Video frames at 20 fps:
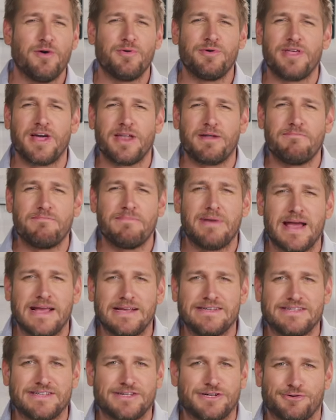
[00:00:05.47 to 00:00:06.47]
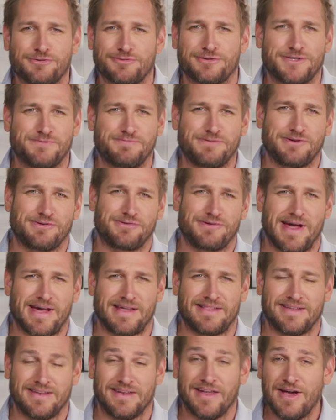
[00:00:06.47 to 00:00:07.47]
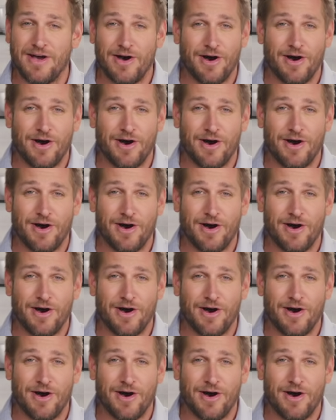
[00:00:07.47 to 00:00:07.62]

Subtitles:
with that amazing crispy crackling.